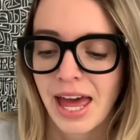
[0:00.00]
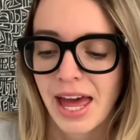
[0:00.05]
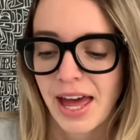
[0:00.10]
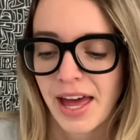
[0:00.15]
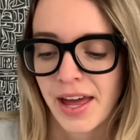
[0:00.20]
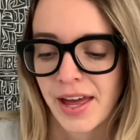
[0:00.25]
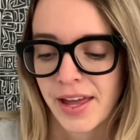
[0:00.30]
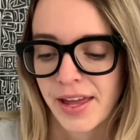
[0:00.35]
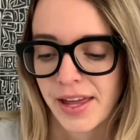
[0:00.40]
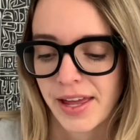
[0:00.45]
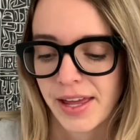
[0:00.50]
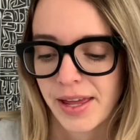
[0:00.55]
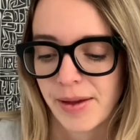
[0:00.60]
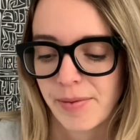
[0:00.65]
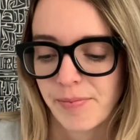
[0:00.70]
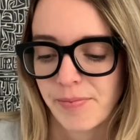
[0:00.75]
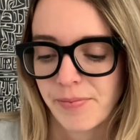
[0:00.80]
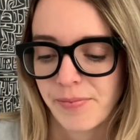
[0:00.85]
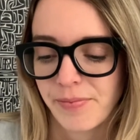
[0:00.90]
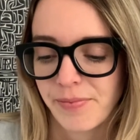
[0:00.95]

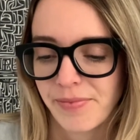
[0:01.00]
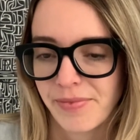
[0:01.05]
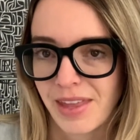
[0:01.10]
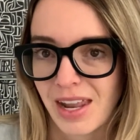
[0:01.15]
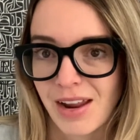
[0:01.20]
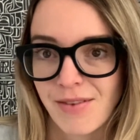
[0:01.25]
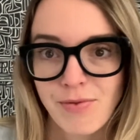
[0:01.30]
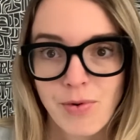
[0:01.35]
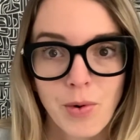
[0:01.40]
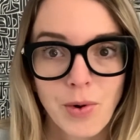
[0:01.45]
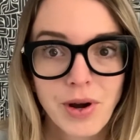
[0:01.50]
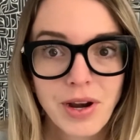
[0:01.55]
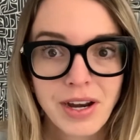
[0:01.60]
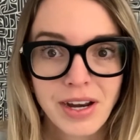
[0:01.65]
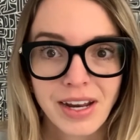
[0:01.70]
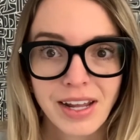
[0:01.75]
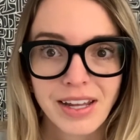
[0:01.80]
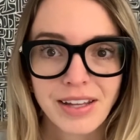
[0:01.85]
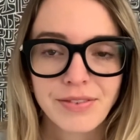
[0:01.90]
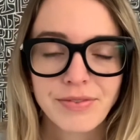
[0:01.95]
But I've hoarded
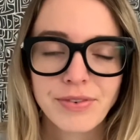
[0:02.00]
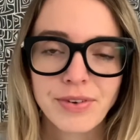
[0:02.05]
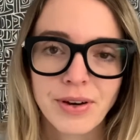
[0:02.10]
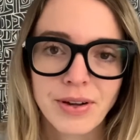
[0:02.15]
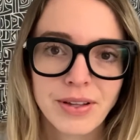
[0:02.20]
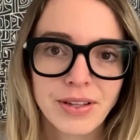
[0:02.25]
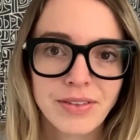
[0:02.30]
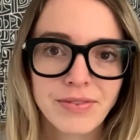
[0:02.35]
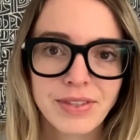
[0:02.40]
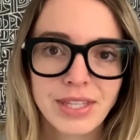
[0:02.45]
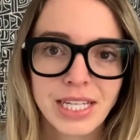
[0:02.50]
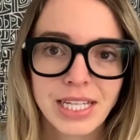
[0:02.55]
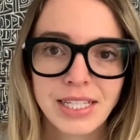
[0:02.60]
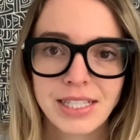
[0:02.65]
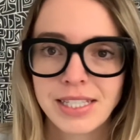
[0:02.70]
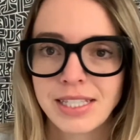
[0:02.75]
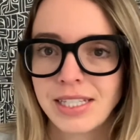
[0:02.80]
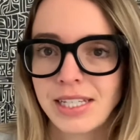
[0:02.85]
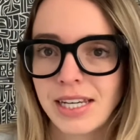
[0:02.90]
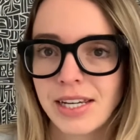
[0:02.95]
it for all of
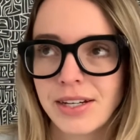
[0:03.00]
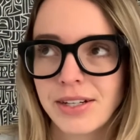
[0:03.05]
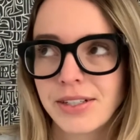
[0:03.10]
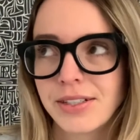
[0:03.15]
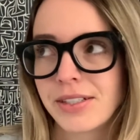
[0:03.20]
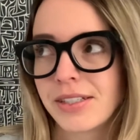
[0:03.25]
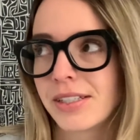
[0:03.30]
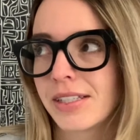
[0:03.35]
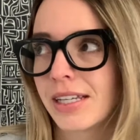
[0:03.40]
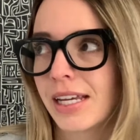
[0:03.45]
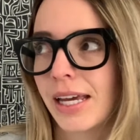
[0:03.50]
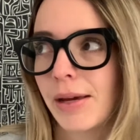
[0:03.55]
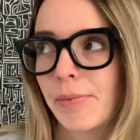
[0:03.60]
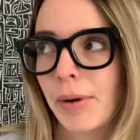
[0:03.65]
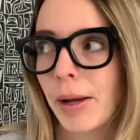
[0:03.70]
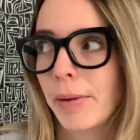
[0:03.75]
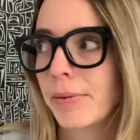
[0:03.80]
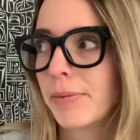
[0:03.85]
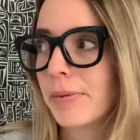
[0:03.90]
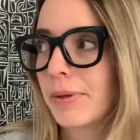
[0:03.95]
these years, like
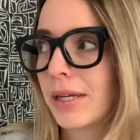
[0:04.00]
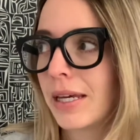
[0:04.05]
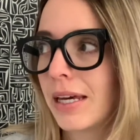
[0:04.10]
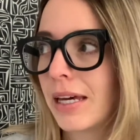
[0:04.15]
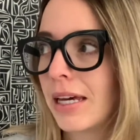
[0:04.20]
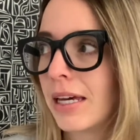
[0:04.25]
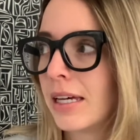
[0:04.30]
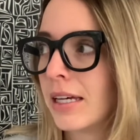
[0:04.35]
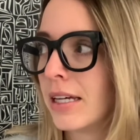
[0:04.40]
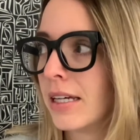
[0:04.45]
probably